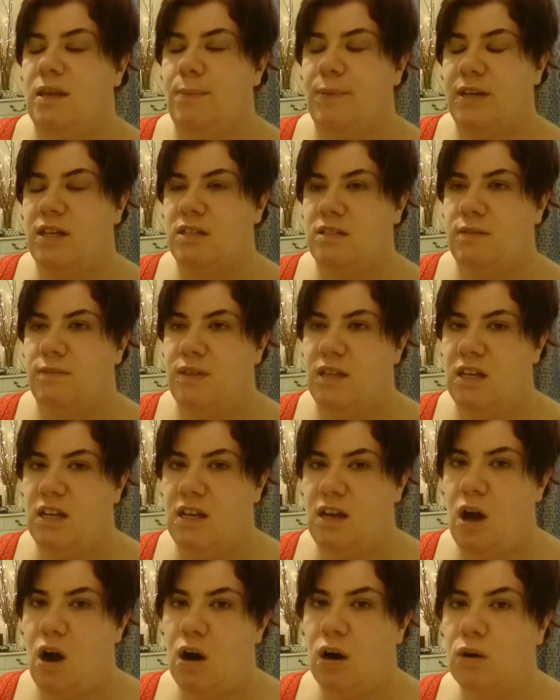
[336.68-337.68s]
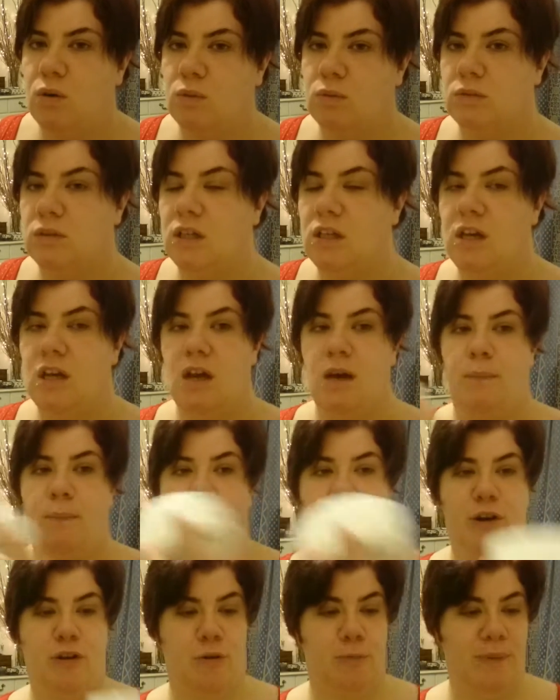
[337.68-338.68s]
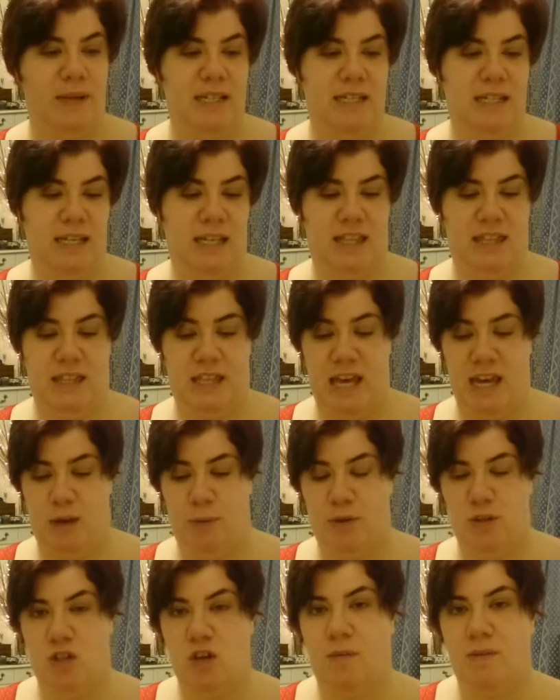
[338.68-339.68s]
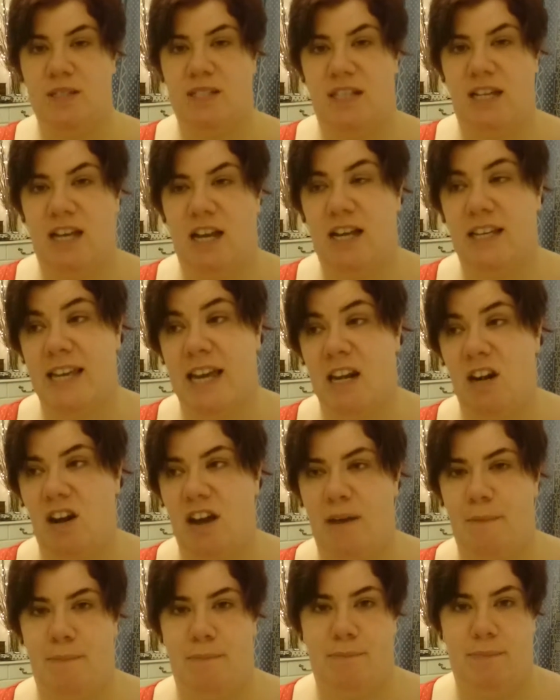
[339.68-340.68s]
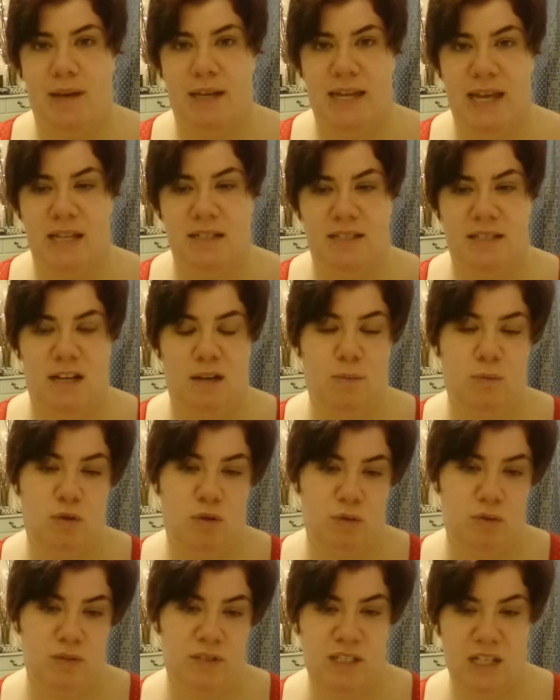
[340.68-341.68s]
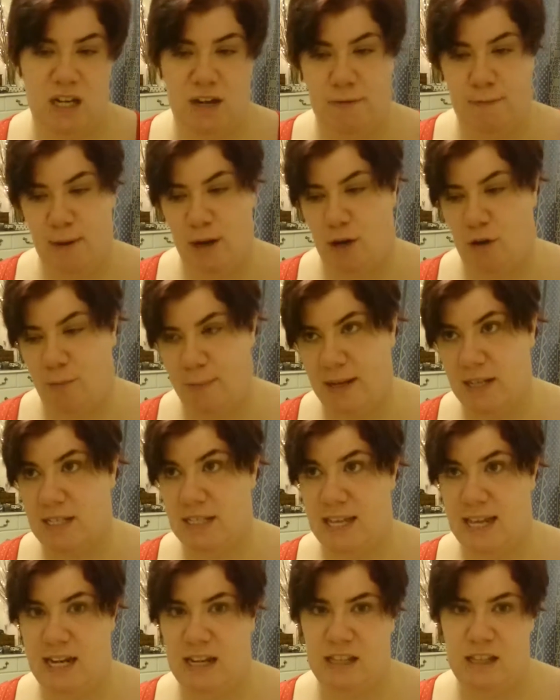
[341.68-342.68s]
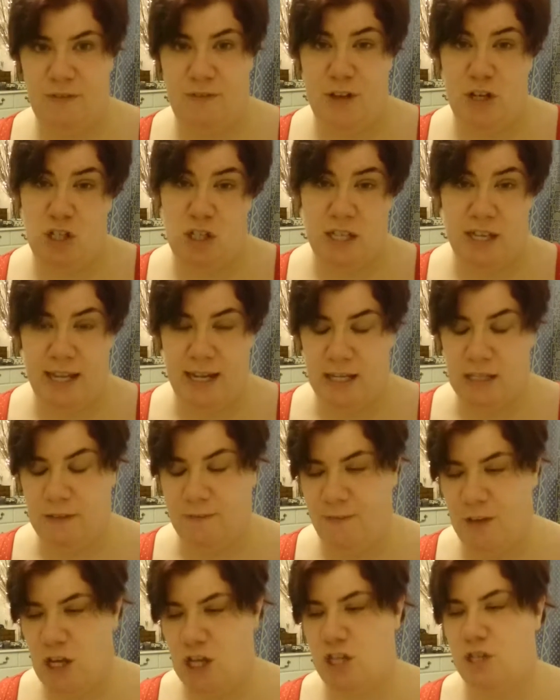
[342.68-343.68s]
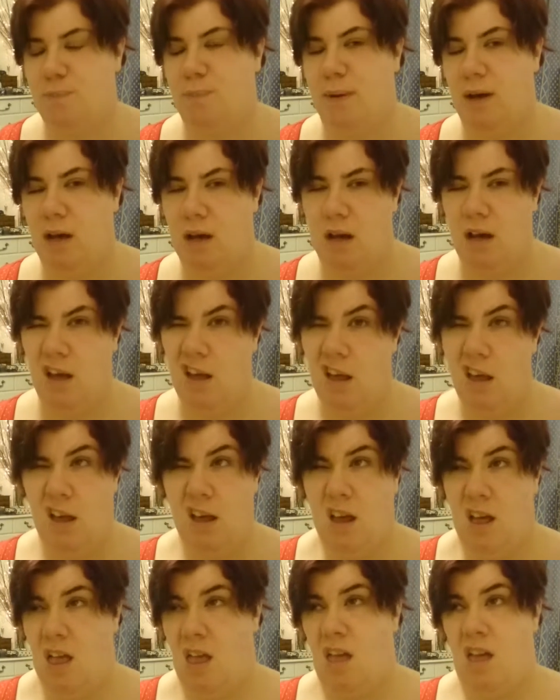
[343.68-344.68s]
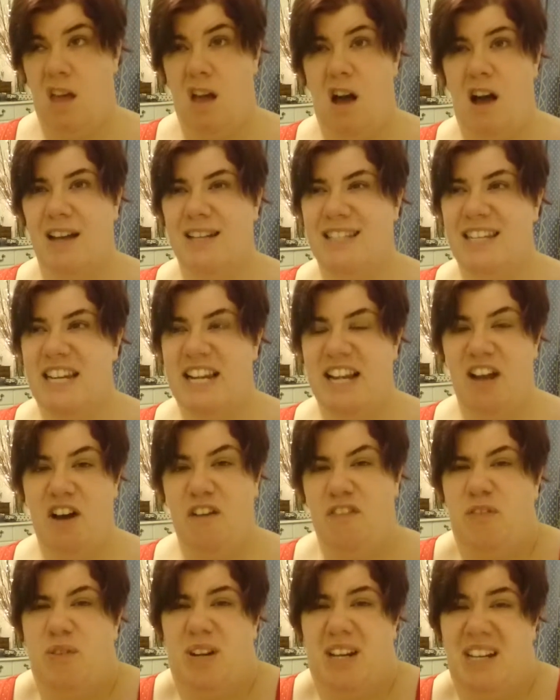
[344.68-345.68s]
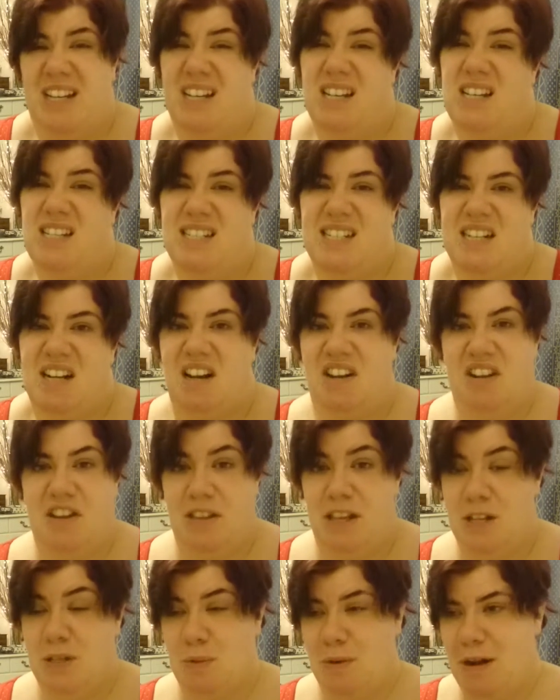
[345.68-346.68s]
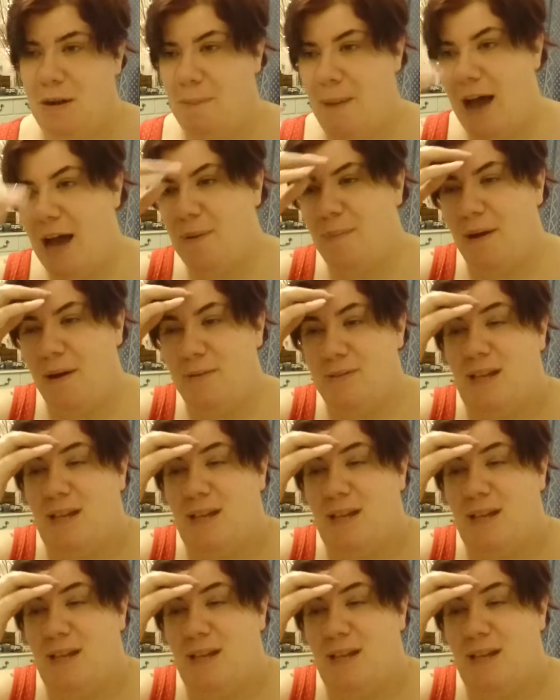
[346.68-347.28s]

that because of the whole microbeading thing, which obviously, again, I am against animal cruelty, and if microbeads are killing the fish, they're killing the fish, but I did laugh when I heard it. I know that's really bad, but I